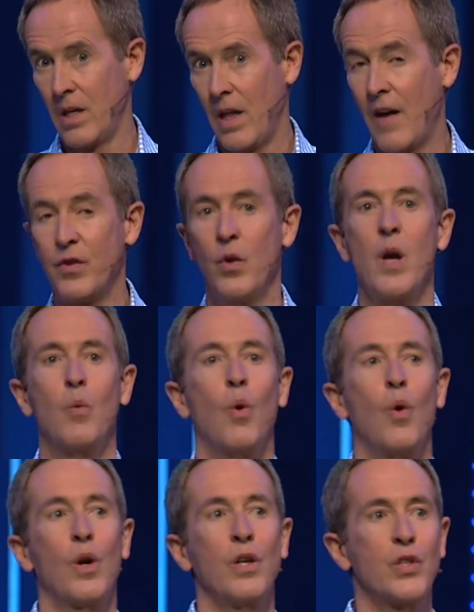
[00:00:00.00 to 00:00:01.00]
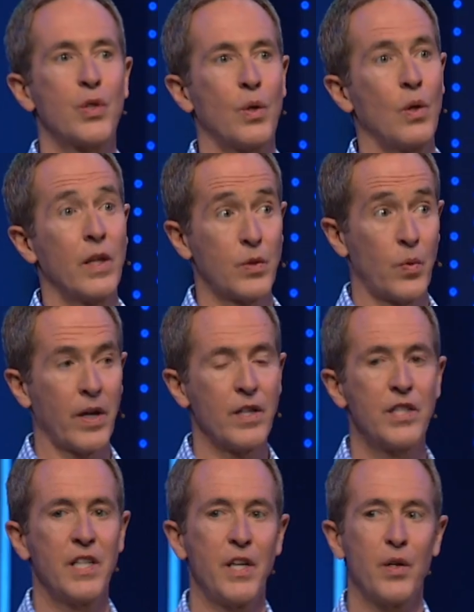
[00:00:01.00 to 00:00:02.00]
of you. It won't control, as we're going to
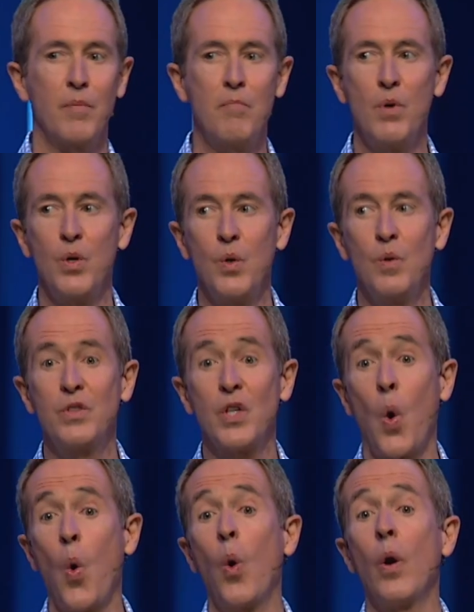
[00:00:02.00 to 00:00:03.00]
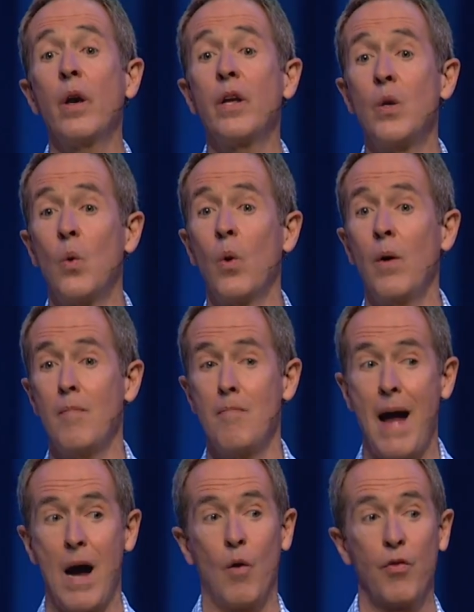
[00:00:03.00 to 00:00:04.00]
see, your moods or your
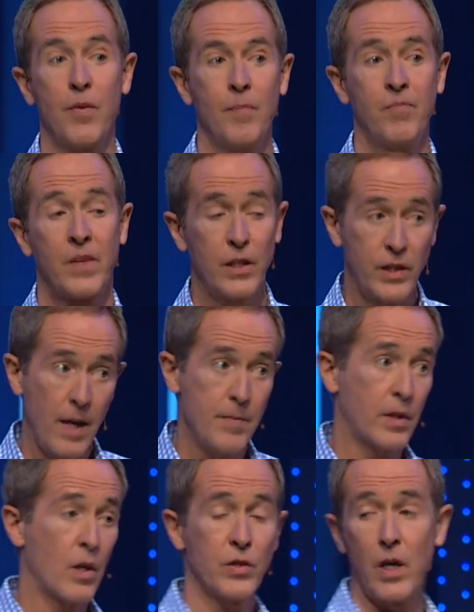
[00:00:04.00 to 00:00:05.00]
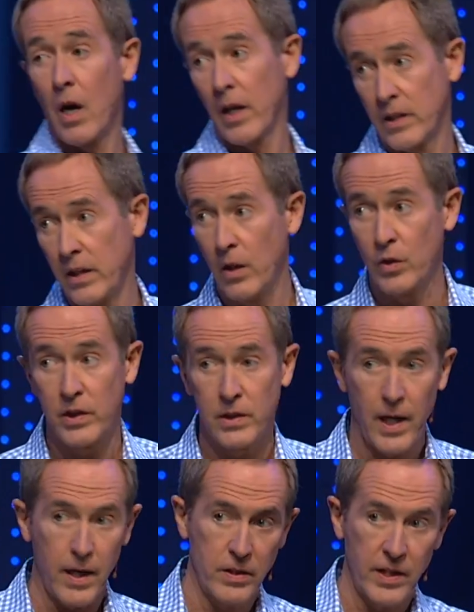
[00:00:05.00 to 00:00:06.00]
mouth. Now, James goes on because he knows he's
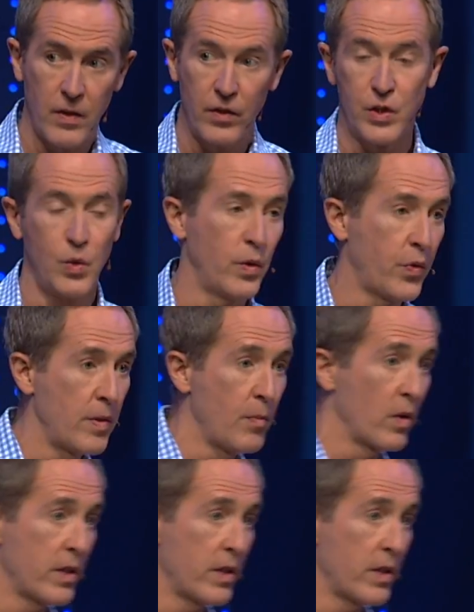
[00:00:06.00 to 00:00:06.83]
got to say this 2 or 3 more